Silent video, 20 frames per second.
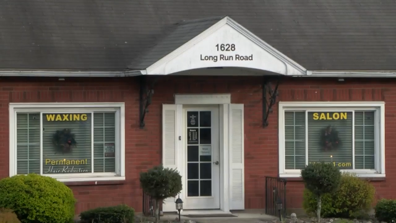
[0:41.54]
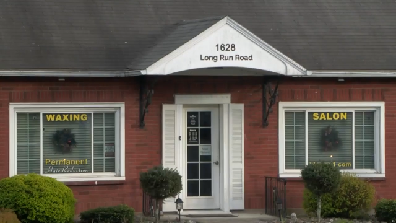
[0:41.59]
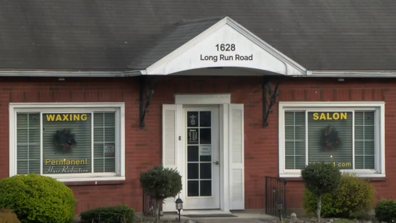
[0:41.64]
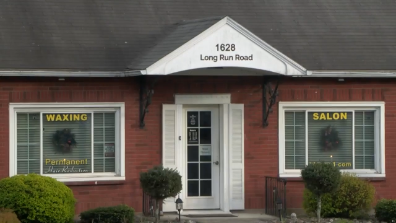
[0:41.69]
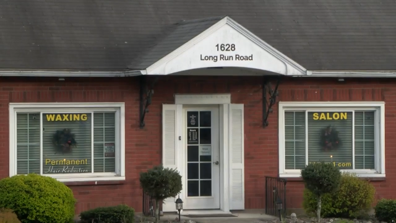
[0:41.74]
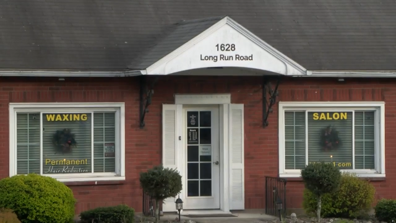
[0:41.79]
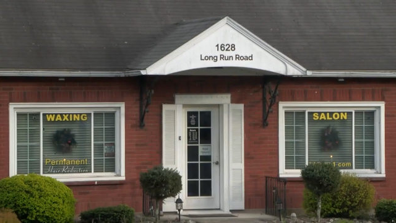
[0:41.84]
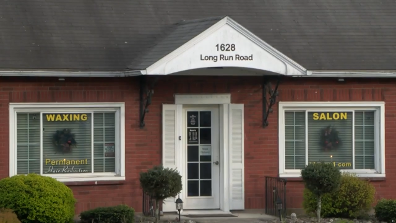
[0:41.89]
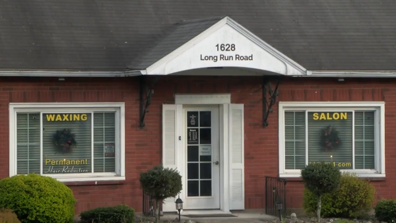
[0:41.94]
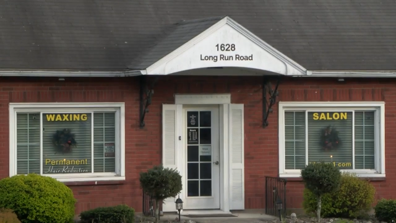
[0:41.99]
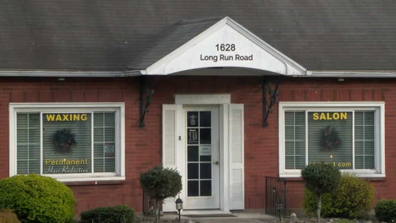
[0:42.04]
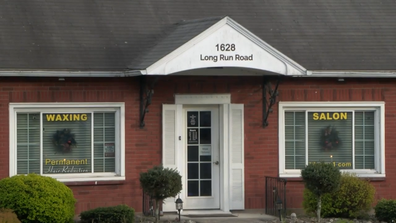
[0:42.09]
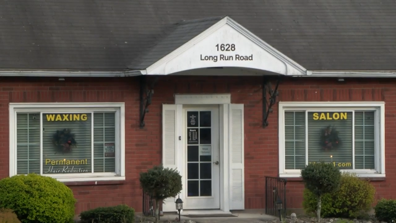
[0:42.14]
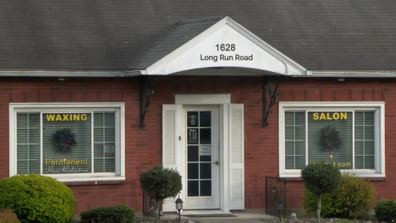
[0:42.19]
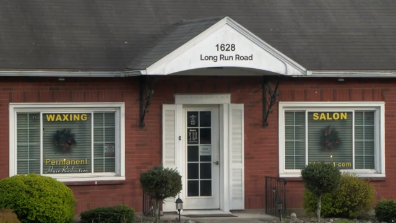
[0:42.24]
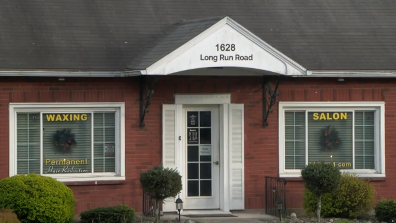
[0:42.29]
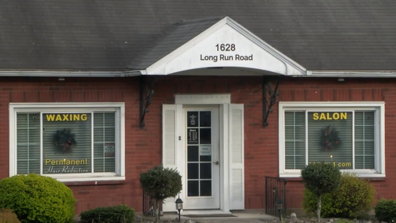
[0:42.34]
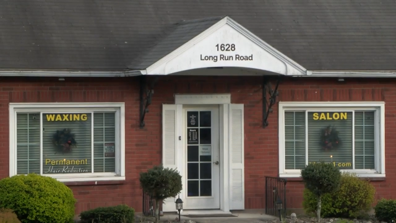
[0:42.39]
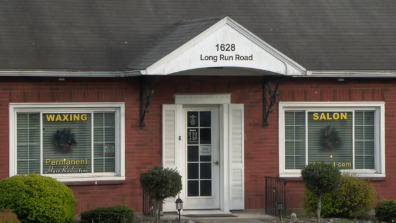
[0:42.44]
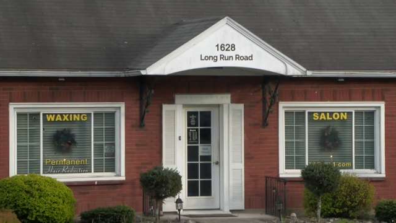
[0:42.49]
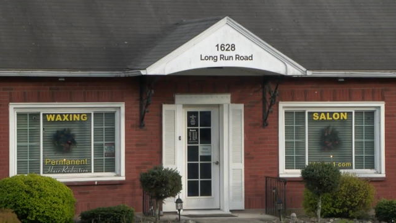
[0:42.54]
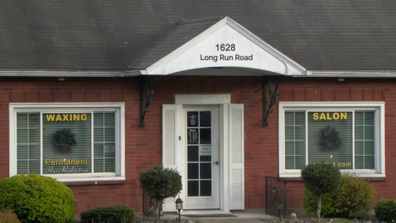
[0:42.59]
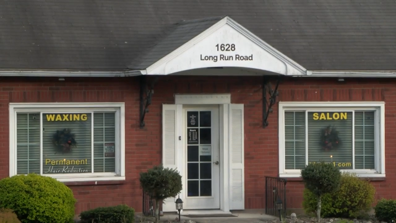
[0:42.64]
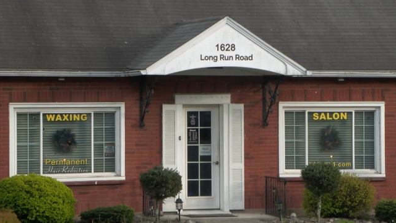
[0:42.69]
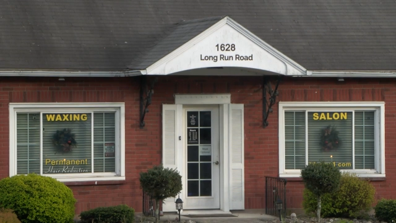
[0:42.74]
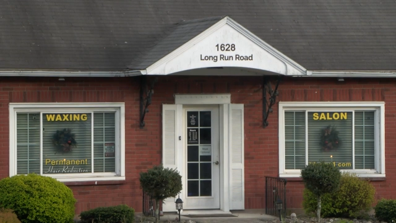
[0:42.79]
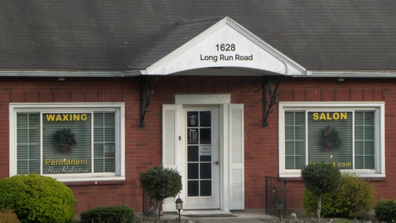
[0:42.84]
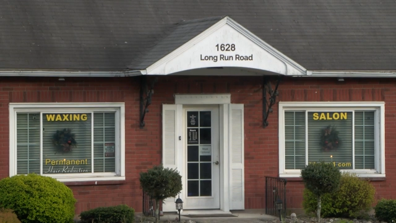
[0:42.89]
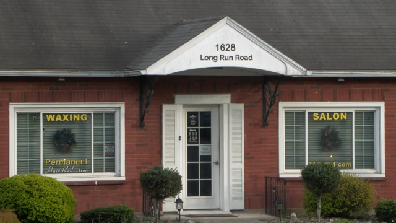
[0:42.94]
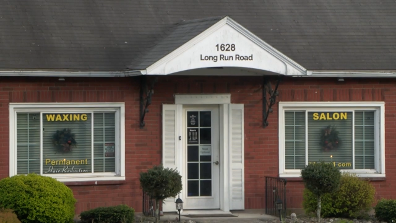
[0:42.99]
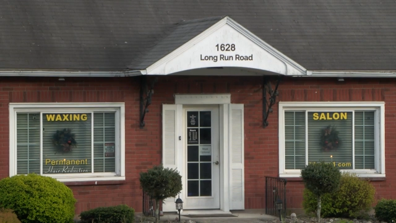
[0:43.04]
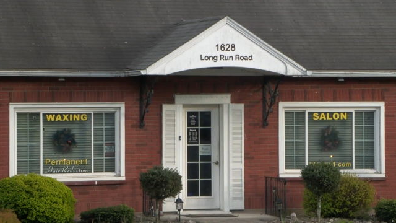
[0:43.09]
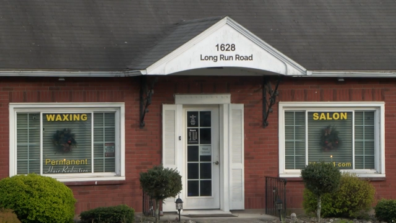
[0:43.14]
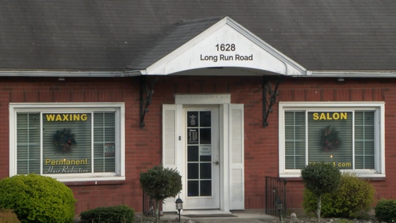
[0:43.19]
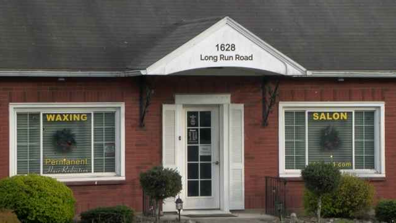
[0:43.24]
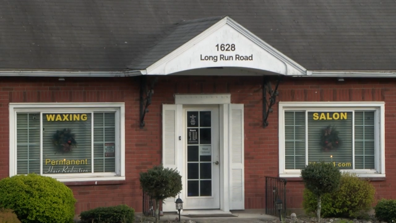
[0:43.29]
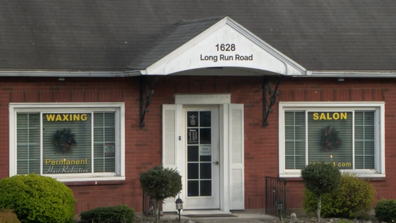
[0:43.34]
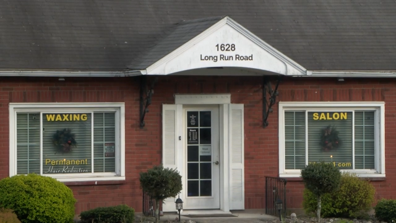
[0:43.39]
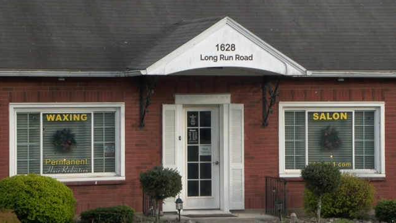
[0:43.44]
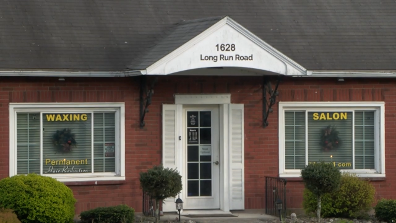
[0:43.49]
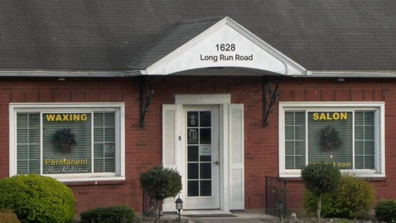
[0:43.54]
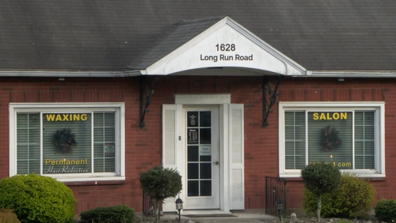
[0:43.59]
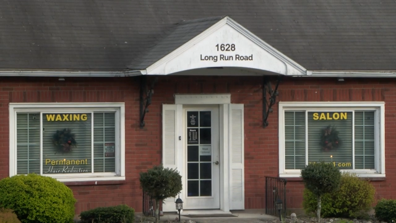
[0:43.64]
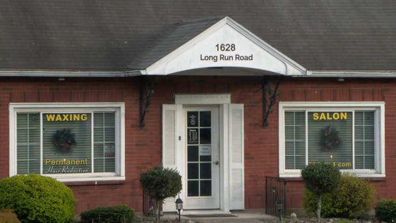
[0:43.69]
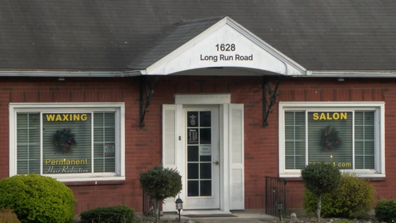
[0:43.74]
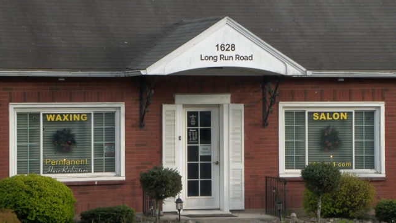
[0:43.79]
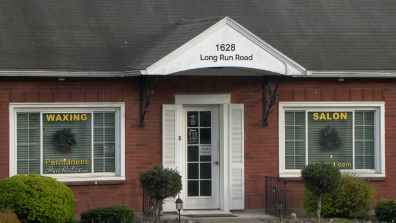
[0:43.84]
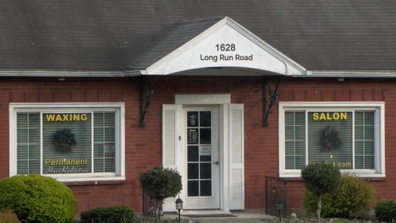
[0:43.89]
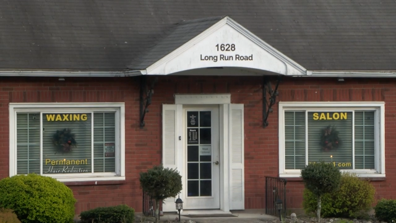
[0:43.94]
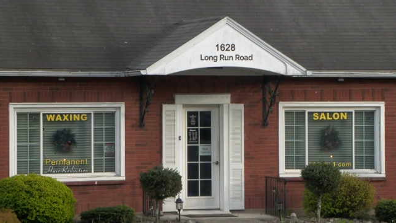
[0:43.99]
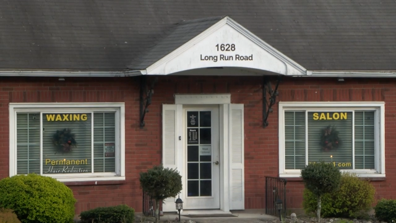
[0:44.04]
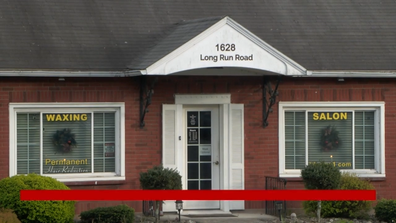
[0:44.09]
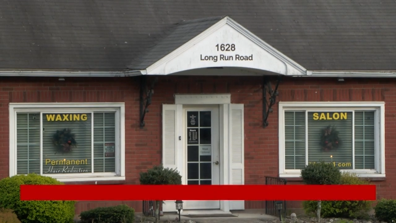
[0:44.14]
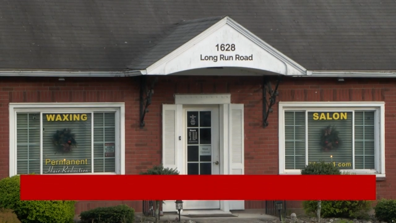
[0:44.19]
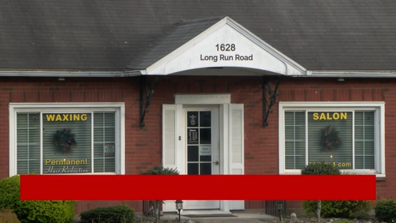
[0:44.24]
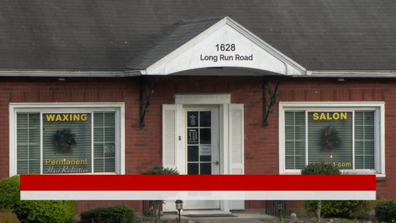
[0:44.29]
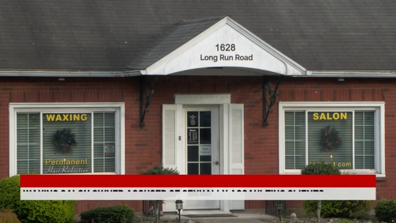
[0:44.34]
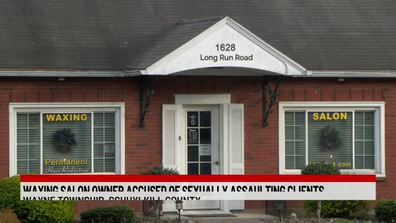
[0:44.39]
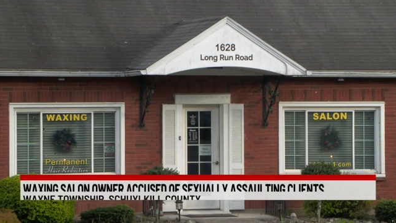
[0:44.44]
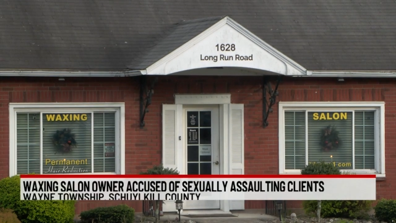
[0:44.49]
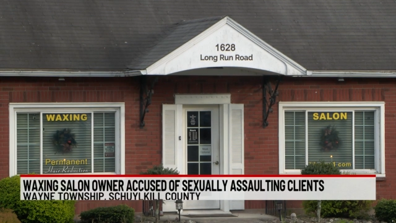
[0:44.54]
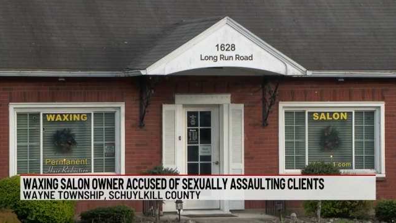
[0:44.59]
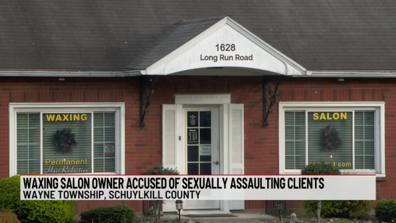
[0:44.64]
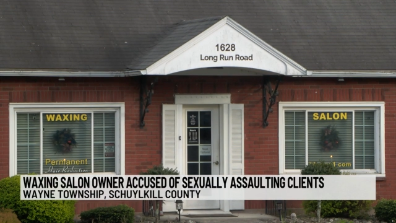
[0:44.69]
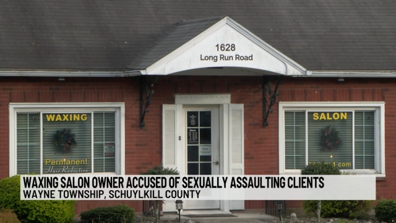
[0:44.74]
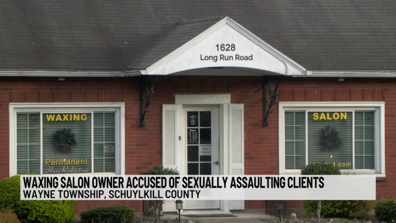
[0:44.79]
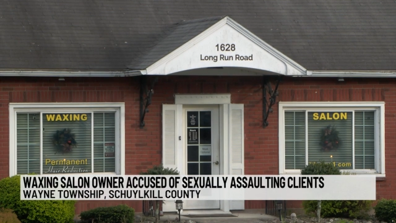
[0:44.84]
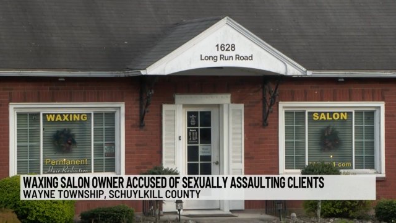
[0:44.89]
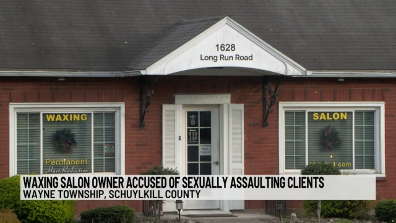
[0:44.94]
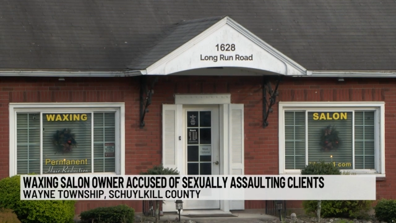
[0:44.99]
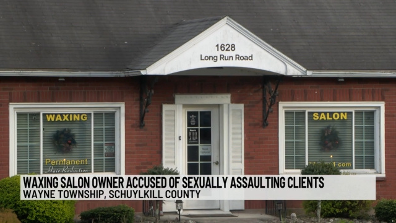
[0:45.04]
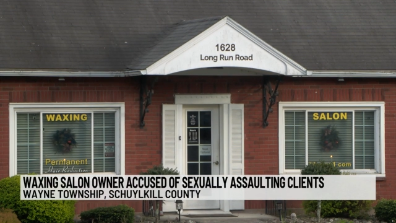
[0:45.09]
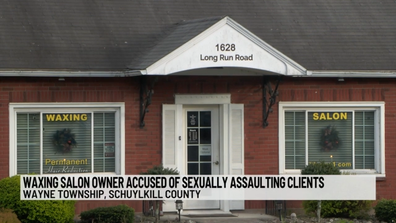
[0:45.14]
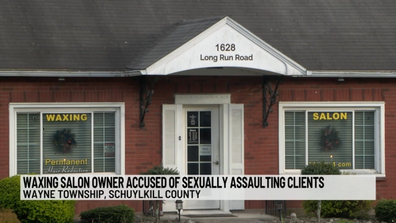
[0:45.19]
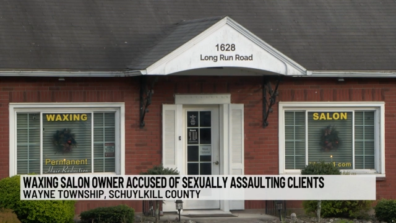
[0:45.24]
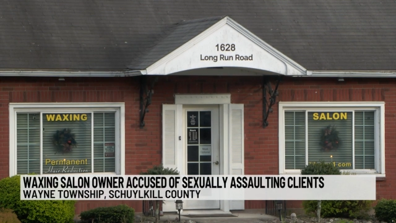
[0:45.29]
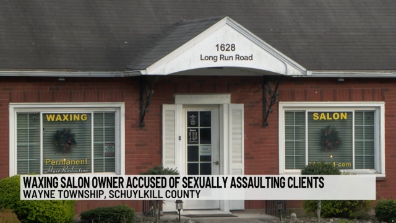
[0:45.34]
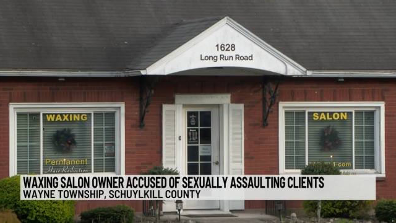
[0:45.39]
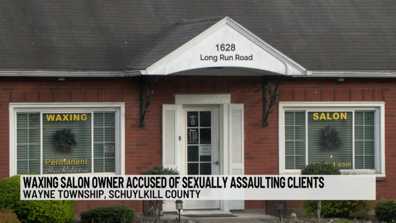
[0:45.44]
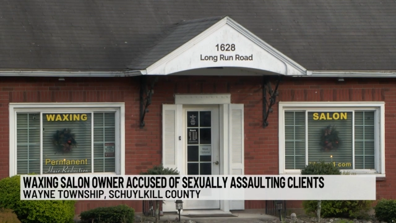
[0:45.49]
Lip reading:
No face is visible, so there are no lips to read.